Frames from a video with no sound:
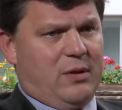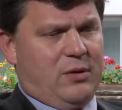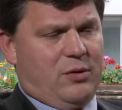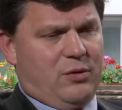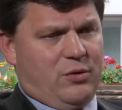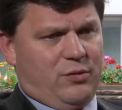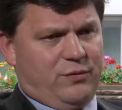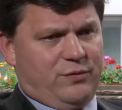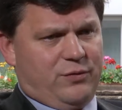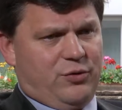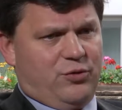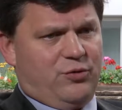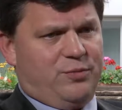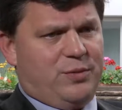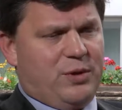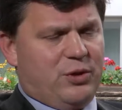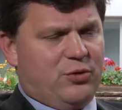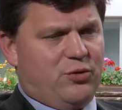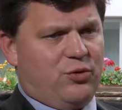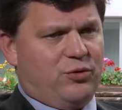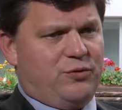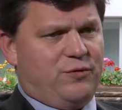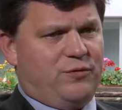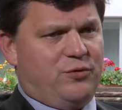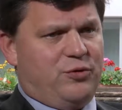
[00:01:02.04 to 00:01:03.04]
of the European
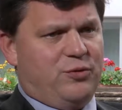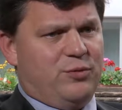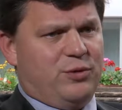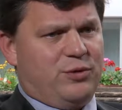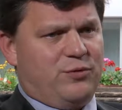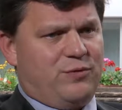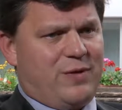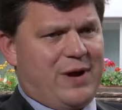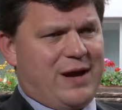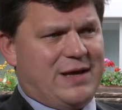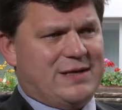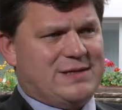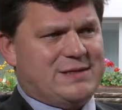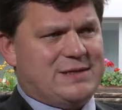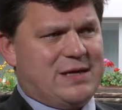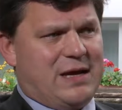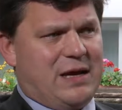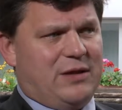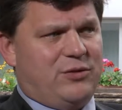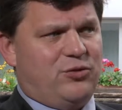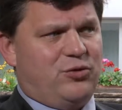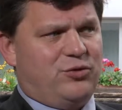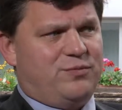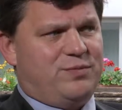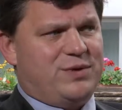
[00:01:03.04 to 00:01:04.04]
Court of Human Rights
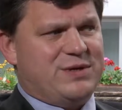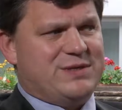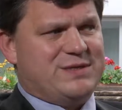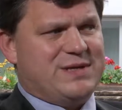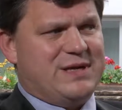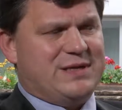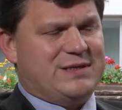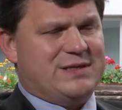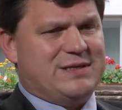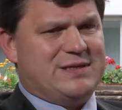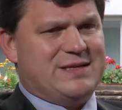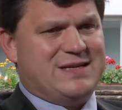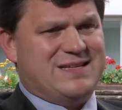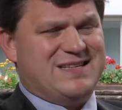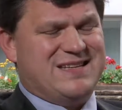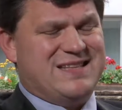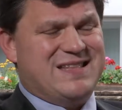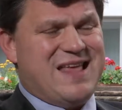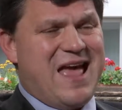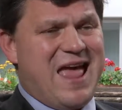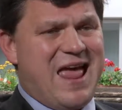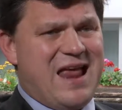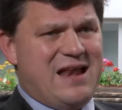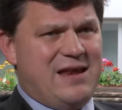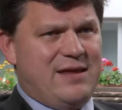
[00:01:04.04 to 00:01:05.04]
are not presented as
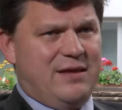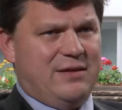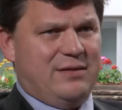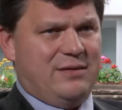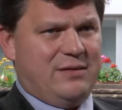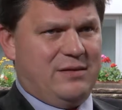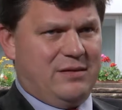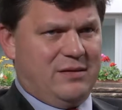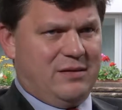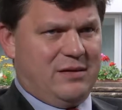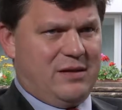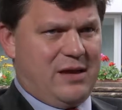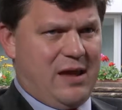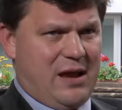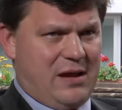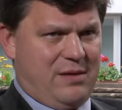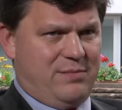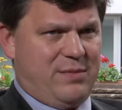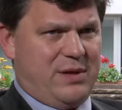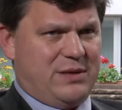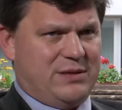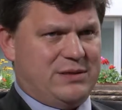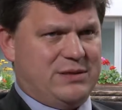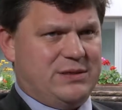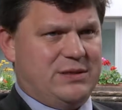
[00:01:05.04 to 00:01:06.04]
an alien
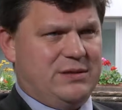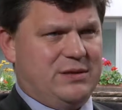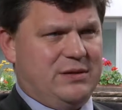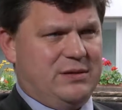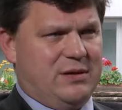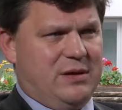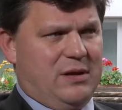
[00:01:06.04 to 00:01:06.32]
element,